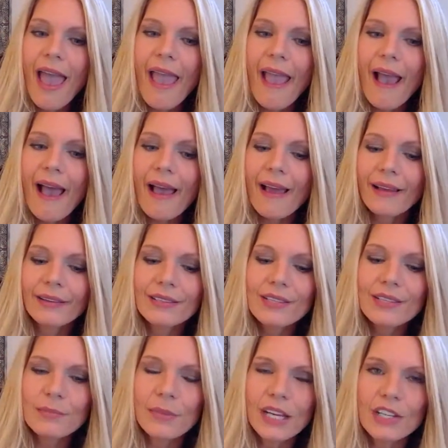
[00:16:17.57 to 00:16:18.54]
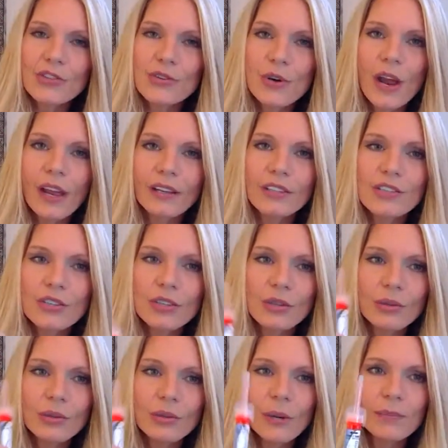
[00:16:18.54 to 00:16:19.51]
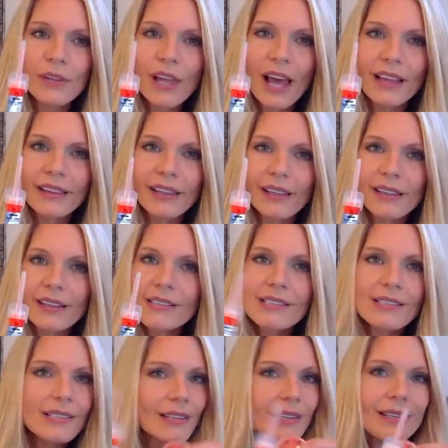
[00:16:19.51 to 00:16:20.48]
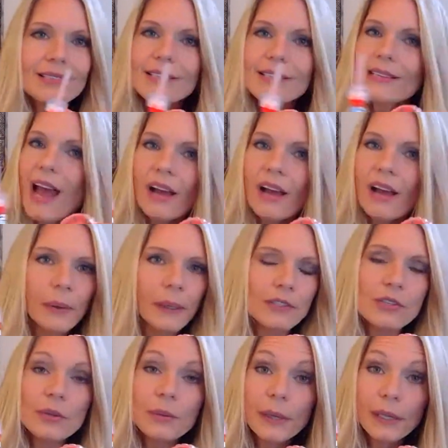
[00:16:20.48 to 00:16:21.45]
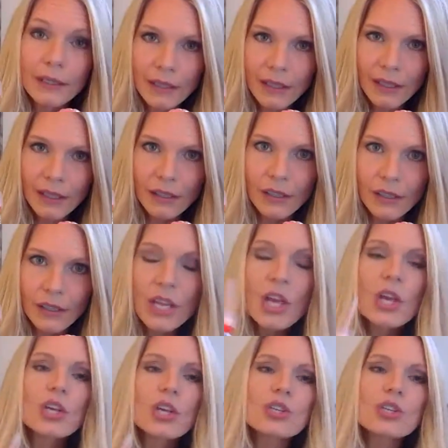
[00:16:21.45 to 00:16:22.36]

and me trying to apply this, it's not going to adhere.